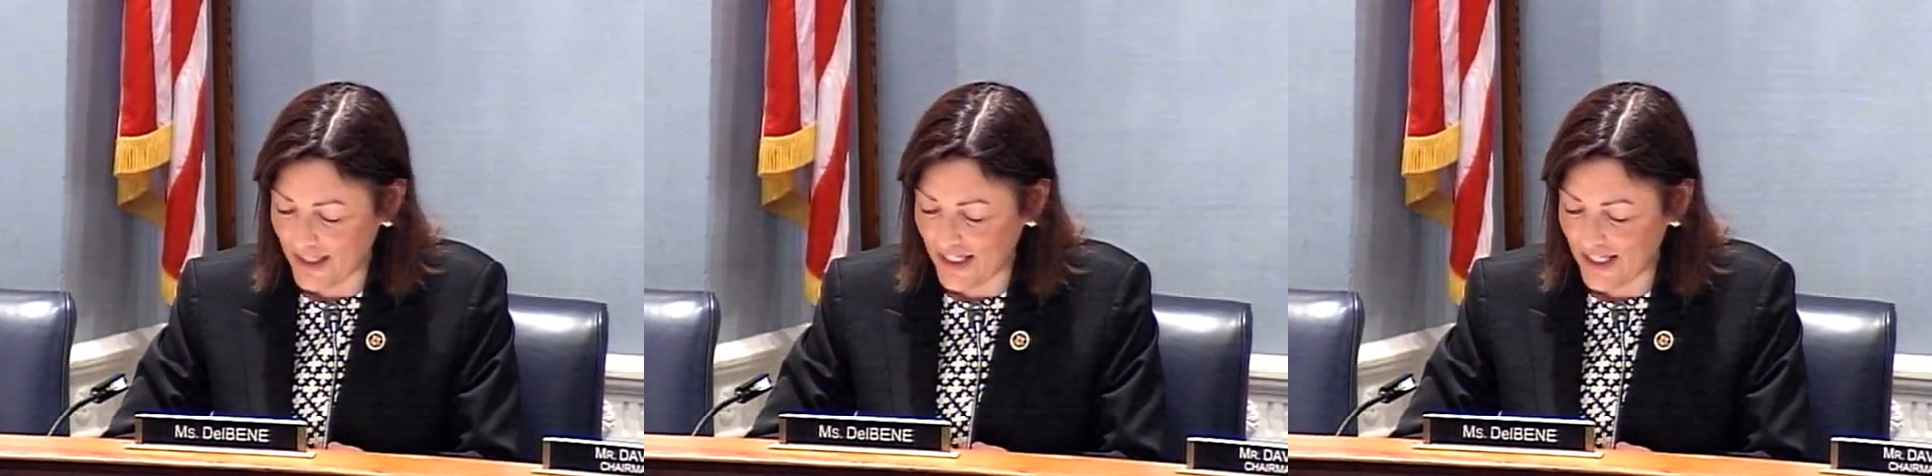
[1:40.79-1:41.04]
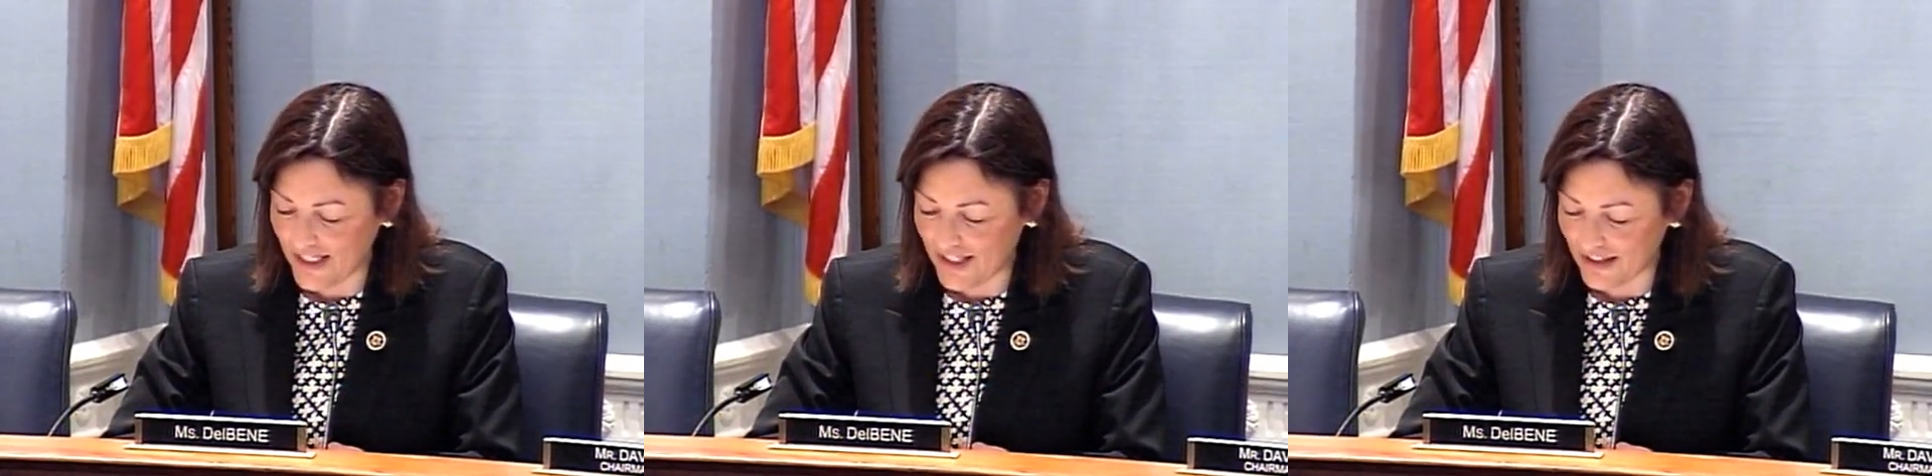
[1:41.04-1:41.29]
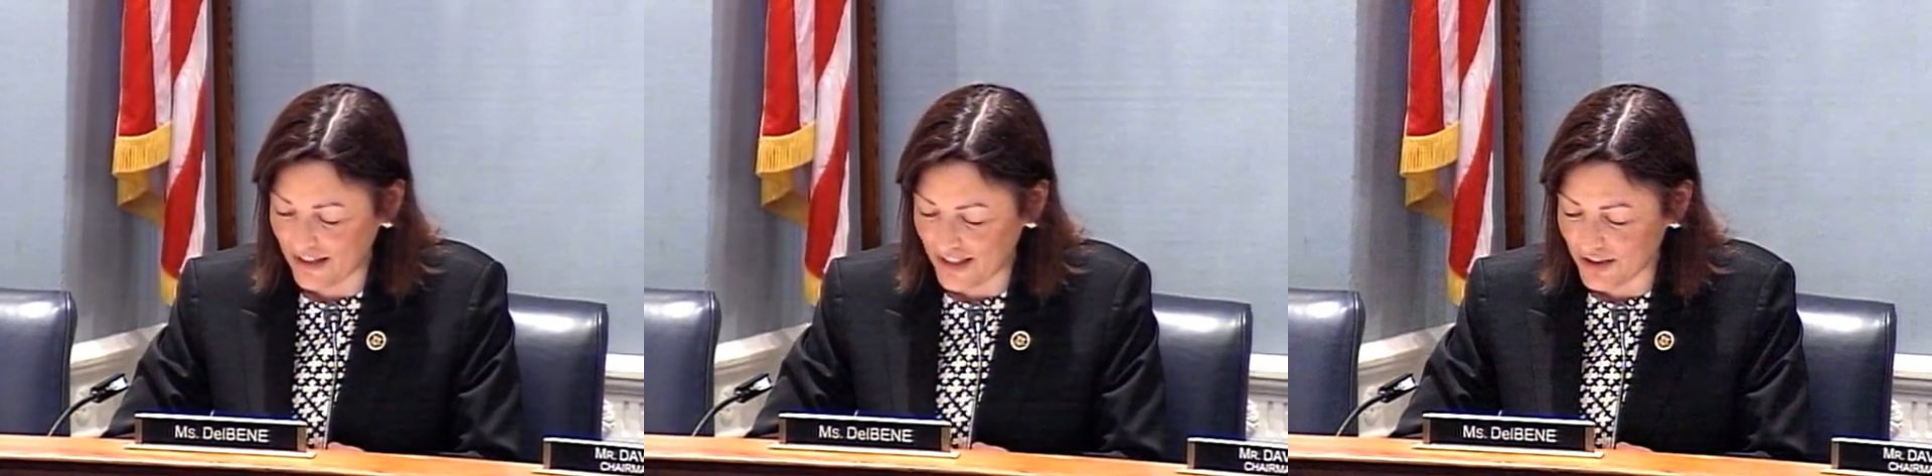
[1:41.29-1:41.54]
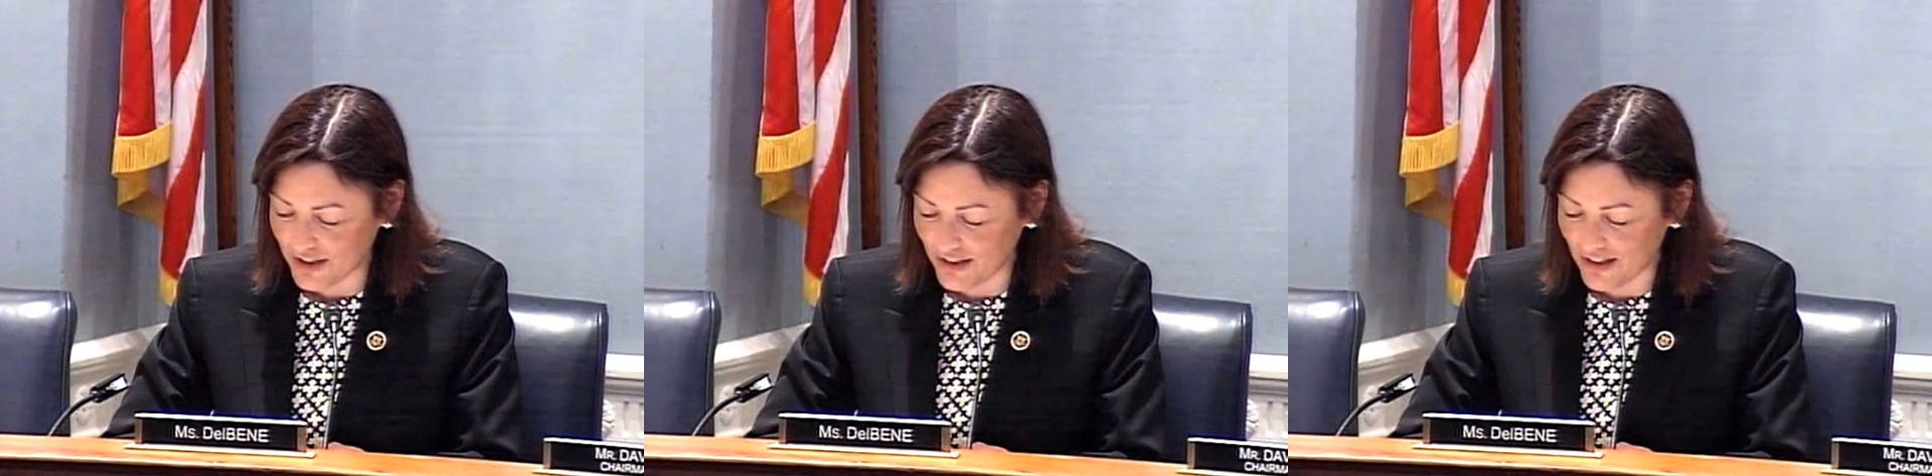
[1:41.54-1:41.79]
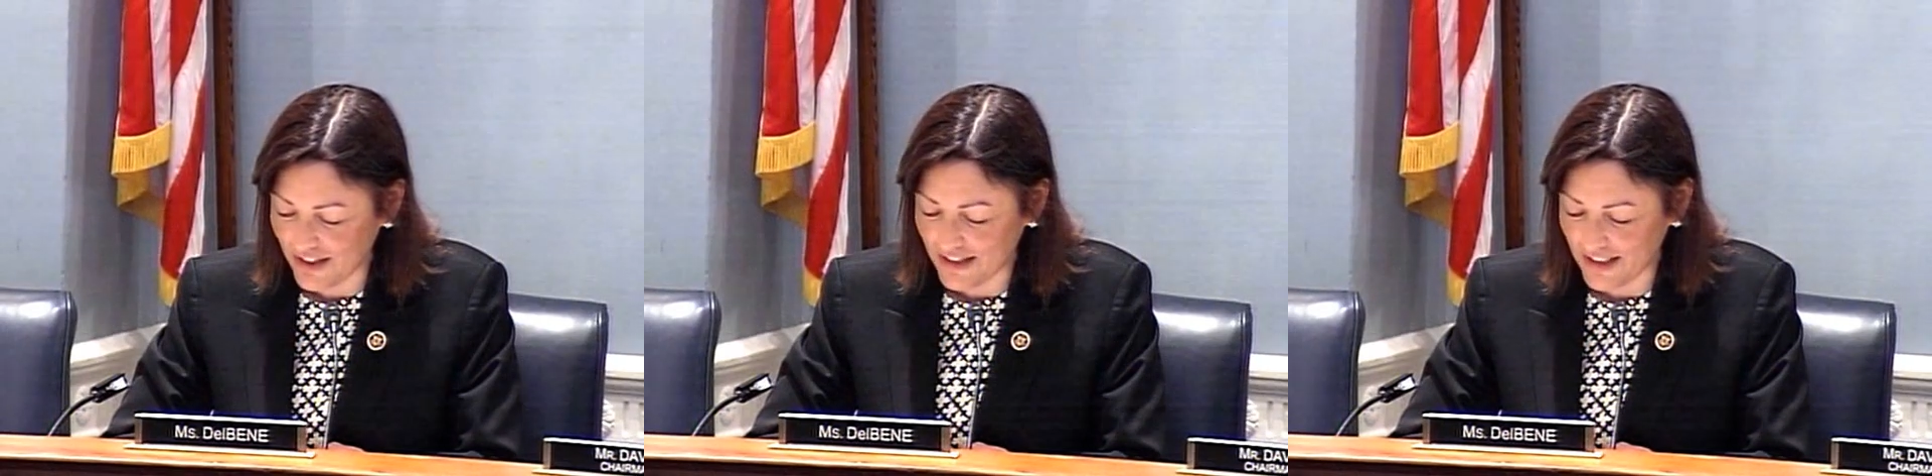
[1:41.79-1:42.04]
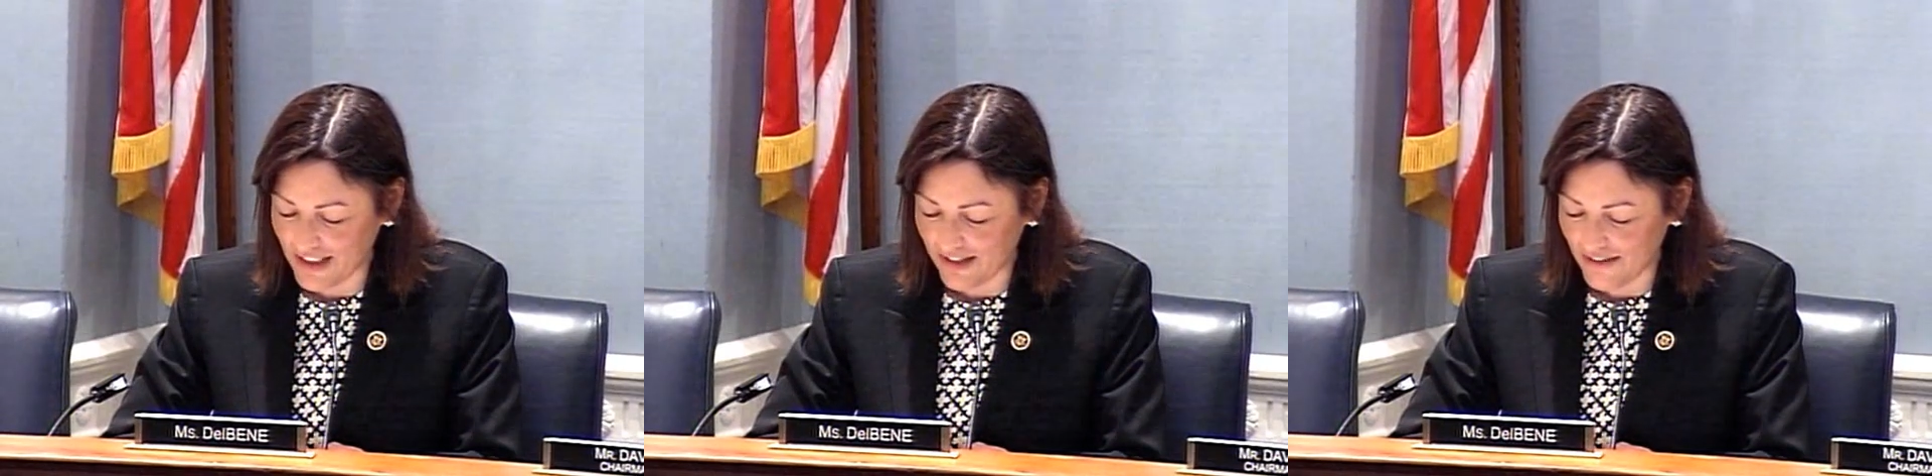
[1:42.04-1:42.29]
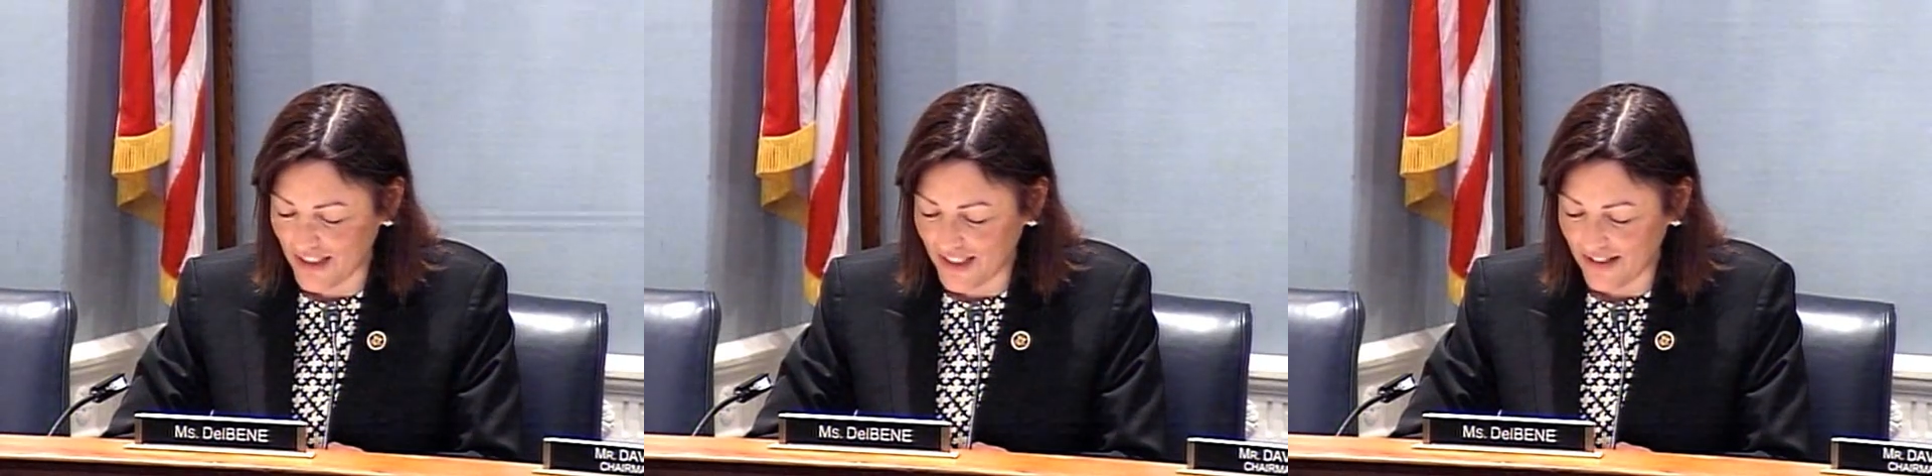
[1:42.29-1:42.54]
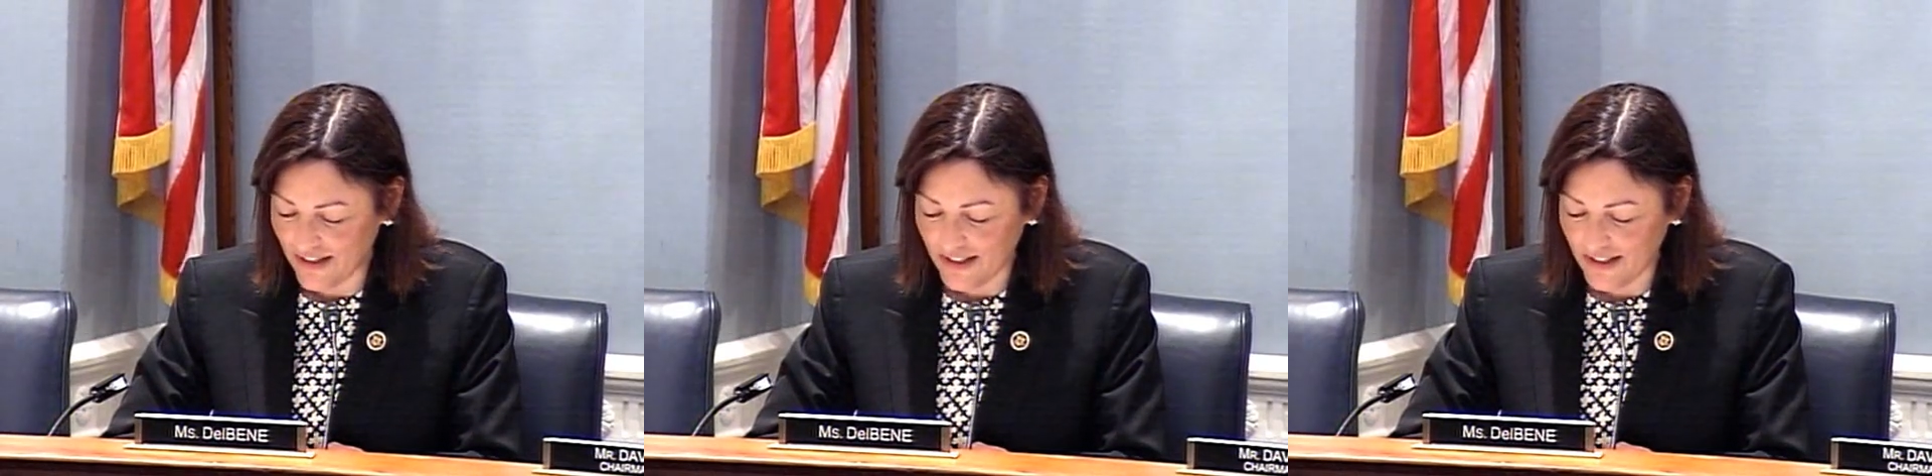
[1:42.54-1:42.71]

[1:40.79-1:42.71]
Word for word: and ecological sensitivity.